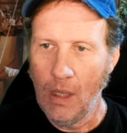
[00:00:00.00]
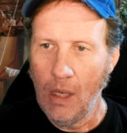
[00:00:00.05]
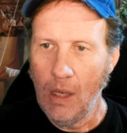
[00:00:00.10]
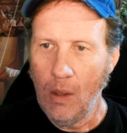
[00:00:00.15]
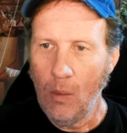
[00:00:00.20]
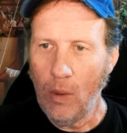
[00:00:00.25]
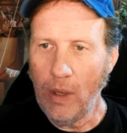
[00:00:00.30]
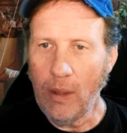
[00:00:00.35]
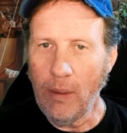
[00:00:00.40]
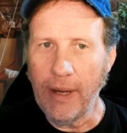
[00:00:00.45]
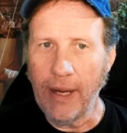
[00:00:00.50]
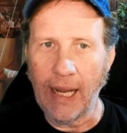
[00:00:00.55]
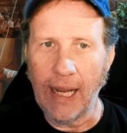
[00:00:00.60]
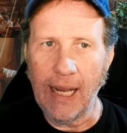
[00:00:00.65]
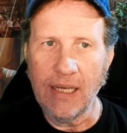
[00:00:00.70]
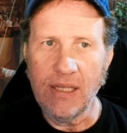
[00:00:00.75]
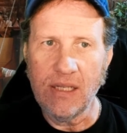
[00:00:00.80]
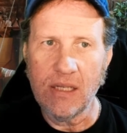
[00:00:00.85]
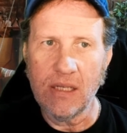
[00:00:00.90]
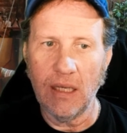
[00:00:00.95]
Well, anyway,
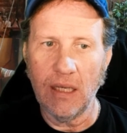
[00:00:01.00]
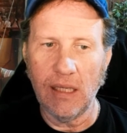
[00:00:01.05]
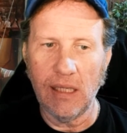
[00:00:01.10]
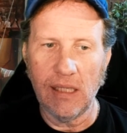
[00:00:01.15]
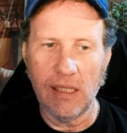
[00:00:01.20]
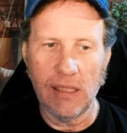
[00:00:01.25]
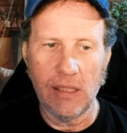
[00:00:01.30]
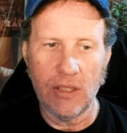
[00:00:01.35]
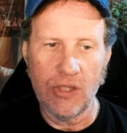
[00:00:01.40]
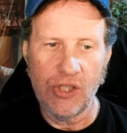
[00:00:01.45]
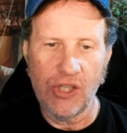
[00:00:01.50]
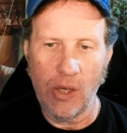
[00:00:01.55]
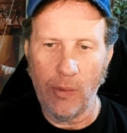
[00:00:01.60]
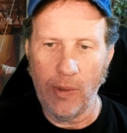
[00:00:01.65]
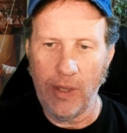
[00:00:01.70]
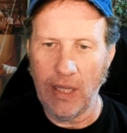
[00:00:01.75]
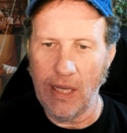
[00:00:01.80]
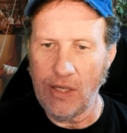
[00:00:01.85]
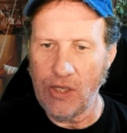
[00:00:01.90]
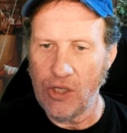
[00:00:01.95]
guys, uh, shall
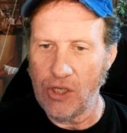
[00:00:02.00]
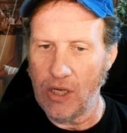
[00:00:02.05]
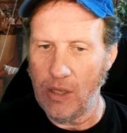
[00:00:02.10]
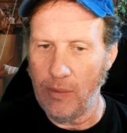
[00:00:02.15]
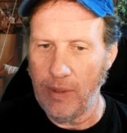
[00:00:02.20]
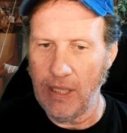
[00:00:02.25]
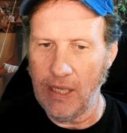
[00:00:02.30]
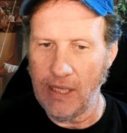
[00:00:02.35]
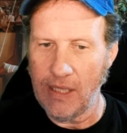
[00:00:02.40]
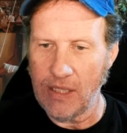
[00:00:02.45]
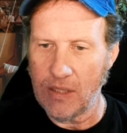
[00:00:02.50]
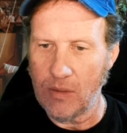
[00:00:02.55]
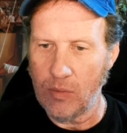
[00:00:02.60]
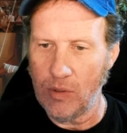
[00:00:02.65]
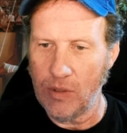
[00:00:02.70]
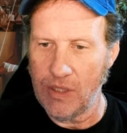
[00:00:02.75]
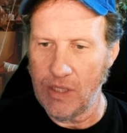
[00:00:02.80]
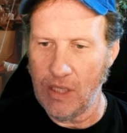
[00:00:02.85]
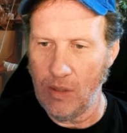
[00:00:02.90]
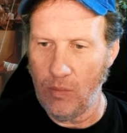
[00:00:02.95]
we list? Shall we list?
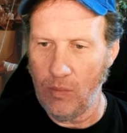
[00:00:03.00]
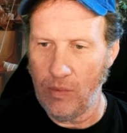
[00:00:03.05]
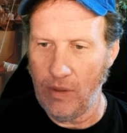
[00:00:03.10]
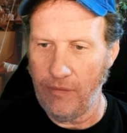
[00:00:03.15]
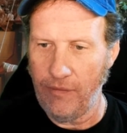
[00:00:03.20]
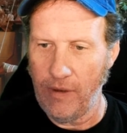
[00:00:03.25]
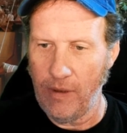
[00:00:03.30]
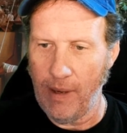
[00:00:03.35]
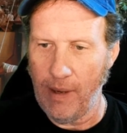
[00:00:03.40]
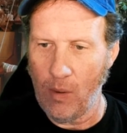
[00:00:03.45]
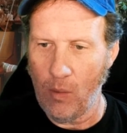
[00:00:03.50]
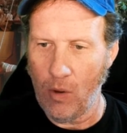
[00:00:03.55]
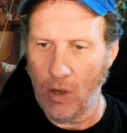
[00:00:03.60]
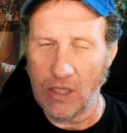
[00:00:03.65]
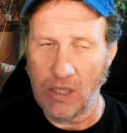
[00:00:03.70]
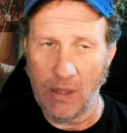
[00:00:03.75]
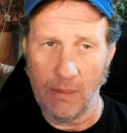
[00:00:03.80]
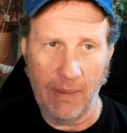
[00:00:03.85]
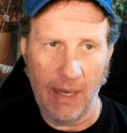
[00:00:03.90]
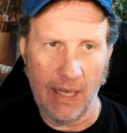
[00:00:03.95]
We'll see if eBay
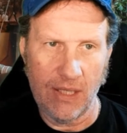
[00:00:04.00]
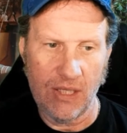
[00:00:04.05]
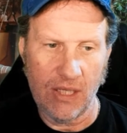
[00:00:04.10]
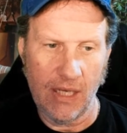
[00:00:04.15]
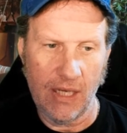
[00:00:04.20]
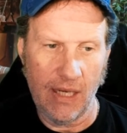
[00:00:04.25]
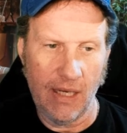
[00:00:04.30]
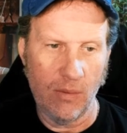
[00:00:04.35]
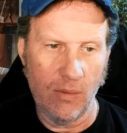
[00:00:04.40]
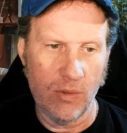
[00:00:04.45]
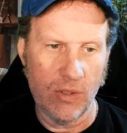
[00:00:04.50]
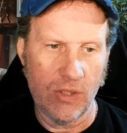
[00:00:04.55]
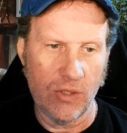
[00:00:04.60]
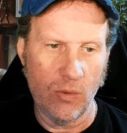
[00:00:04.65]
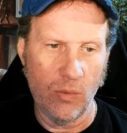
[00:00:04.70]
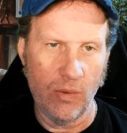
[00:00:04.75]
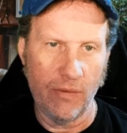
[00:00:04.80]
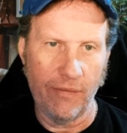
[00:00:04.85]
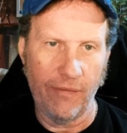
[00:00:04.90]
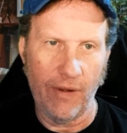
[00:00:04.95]
works on my side. It was
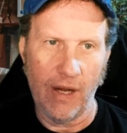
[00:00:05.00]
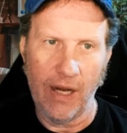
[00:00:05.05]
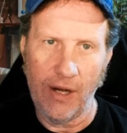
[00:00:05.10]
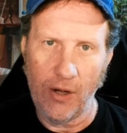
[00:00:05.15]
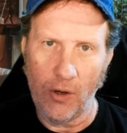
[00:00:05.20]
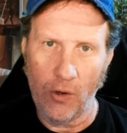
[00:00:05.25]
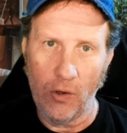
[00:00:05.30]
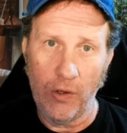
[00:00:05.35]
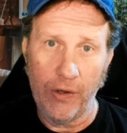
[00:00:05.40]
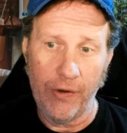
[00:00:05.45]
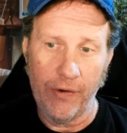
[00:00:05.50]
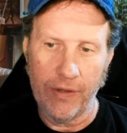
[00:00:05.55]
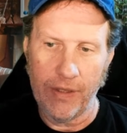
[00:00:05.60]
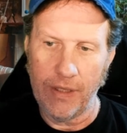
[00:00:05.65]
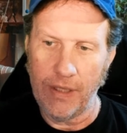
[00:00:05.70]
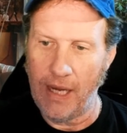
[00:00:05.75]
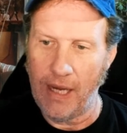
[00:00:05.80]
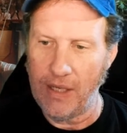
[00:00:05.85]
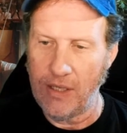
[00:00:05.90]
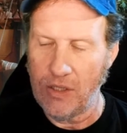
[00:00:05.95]
doing fine earlier in the
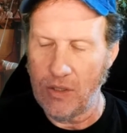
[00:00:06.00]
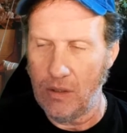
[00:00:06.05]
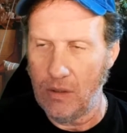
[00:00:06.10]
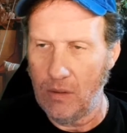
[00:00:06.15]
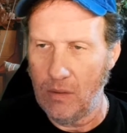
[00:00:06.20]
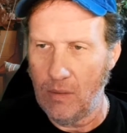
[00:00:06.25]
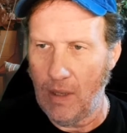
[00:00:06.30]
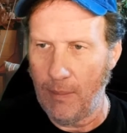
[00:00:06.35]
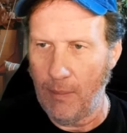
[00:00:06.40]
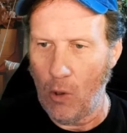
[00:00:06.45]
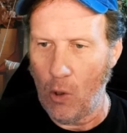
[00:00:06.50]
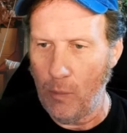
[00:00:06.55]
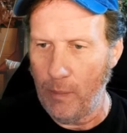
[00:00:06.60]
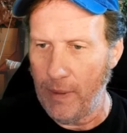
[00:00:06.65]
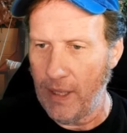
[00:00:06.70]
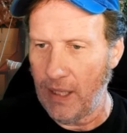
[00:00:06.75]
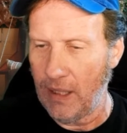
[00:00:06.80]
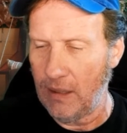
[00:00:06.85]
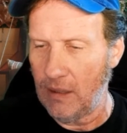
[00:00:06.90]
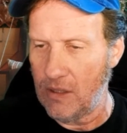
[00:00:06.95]
day, so I'm
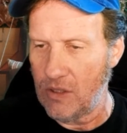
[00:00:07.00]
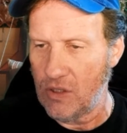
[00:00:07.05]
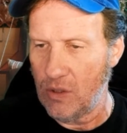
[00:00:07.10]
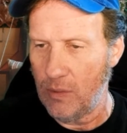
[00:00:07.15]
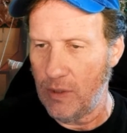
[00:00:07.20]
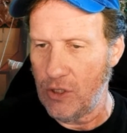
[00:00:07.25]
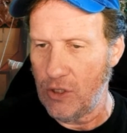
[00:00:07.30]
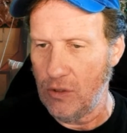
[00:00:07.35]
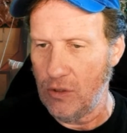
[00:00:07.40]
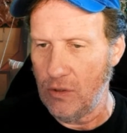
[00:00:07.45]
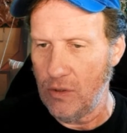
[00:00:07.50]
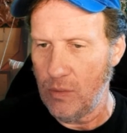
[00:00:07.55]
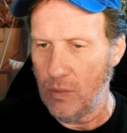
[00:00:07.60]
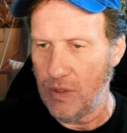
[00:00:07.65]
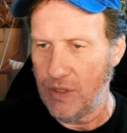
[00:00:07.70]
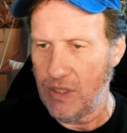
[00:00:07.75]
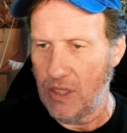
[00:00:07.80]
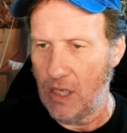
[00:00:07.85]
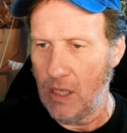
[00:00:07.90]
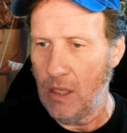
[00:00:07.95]
hoping there's no issues. We'll
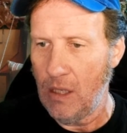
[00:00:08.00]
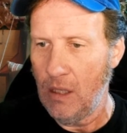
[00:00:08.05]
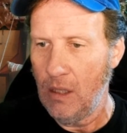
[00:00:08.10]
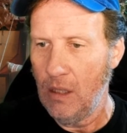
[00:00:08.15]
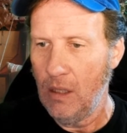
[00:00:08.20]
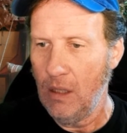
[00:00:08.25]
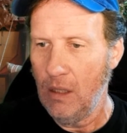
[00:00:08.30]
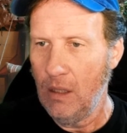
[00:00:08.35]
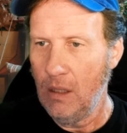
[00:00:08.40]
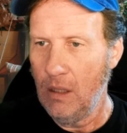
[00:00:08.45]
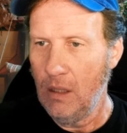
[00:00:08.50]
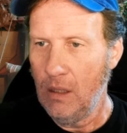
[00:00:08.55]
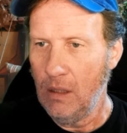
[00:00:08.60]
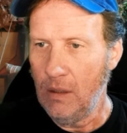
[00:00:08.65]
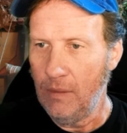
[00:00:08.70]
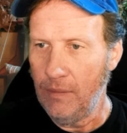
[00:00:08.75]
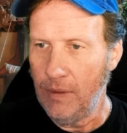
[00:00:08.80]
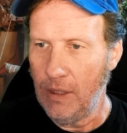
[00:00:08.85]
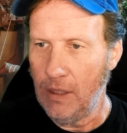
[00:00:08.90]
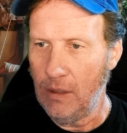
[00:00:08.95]
see.
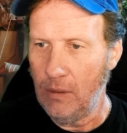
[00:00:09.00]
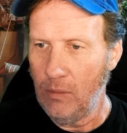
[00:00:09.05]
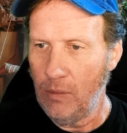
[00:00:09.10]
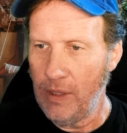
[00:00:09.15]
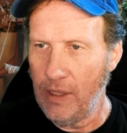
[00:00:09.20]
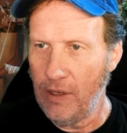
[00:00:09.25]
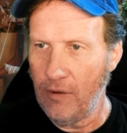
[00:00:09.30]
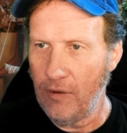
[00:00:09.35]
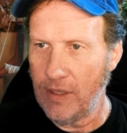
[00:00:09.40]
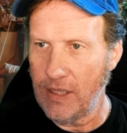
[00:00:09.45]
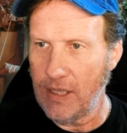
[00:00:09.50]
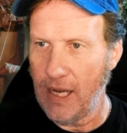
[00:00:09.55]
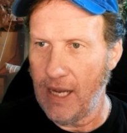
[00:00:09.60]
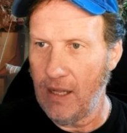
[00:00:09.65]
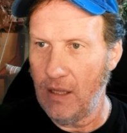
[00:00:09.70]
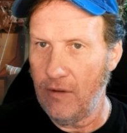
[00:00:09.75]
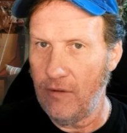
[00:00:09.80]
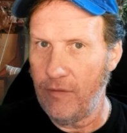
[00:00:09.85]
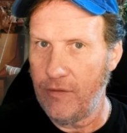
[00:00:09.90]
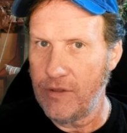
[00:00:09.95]
You know, we're hearing
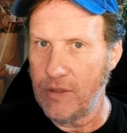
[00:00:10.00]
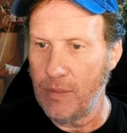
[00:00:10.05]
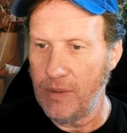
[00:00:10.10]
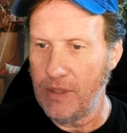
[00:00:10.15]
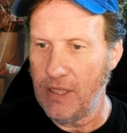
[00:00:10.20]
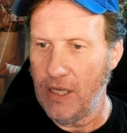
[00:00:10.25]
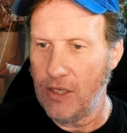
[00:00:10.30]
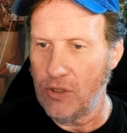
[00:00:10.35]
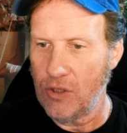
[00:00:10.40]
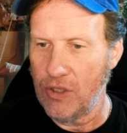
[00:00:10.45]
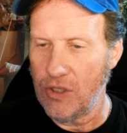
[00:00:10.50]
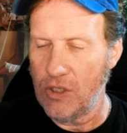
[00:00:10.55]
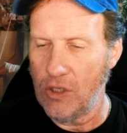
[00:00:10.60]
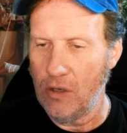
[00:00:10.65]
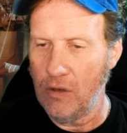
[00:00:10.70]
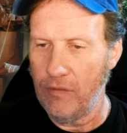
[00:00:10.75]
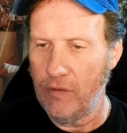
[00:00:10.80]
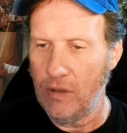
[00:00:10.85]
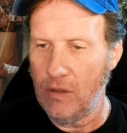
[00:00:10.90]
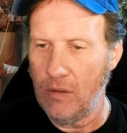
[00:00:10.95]
tale of some potential
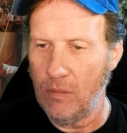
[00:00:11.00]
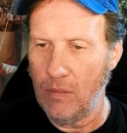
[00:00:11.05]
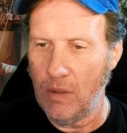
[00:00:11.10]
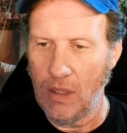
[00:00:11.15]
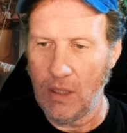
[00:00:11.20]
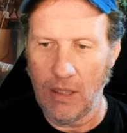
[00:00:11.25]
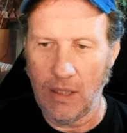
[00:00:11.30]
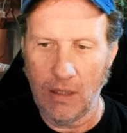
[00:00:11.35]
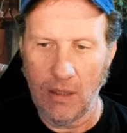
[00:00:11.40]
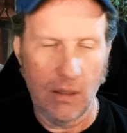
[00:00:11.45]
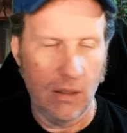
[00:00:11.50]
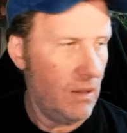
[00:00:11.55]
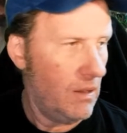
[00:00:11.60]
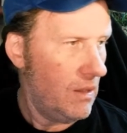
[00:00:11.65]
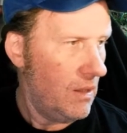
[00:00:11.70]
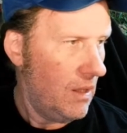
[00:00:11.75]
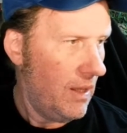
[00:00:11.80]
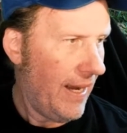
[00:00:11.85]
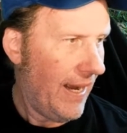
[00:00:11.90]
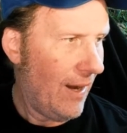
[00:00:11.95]
server uh,
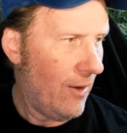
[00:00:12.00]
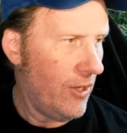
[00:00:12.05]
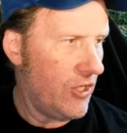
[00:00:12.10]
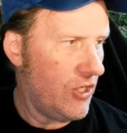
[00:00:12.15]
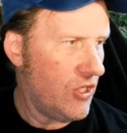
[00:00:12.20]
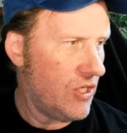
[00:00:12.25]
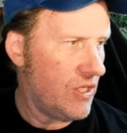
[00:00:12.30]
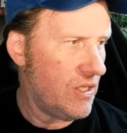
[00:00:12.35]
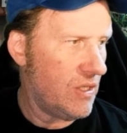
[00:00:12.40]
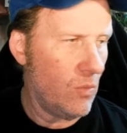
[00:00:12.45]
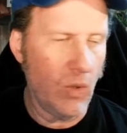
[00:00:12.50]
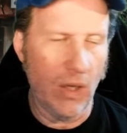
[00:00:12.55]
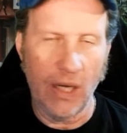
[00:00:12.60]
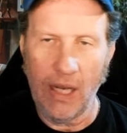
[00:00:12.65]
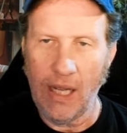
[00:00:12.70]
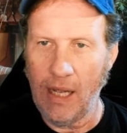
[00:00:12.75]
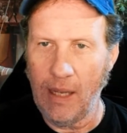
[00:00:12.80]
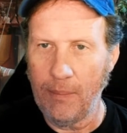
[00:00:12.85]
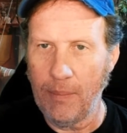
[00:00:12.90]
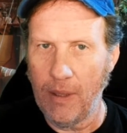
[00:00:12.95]
outages and
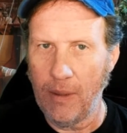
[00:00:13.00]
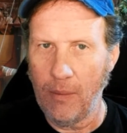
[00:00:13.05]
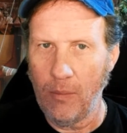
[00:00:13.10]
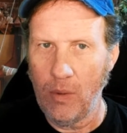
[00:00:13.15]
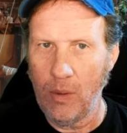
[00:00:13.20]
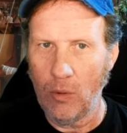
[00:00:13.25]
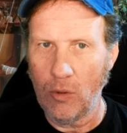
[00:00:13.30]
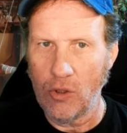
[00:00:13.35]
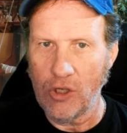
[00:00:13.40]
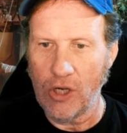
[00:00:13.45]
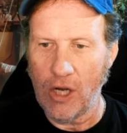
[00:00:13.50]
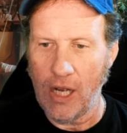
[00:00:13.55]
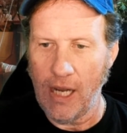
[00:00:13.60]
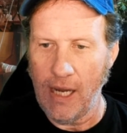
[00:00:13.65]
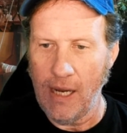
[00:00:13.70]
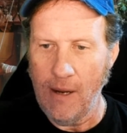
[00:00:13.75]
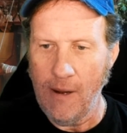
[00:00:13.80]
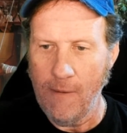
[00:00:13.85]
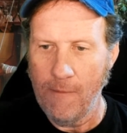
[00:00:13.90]
whatnot, but we will try.